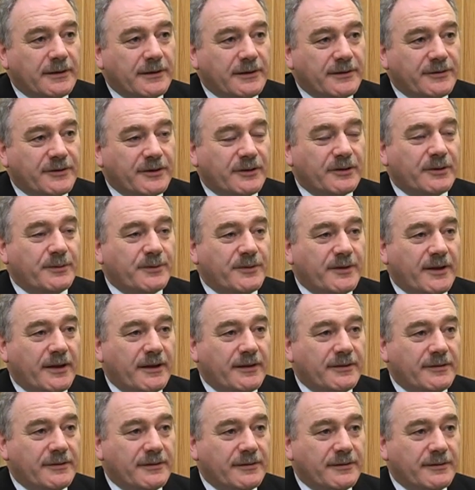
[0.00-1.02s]

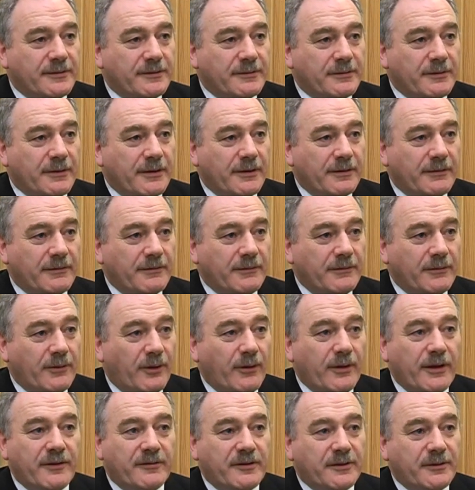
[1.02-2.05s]
circumstances, and
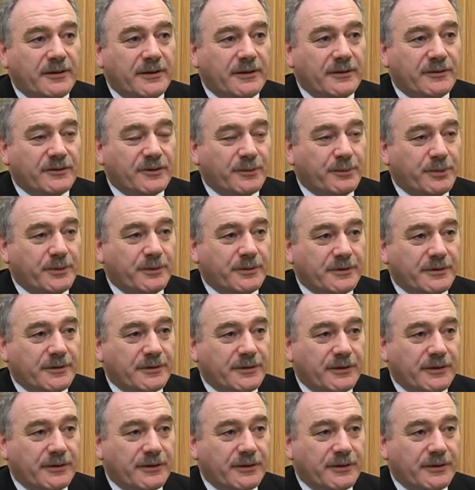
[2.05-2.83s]
not every supporter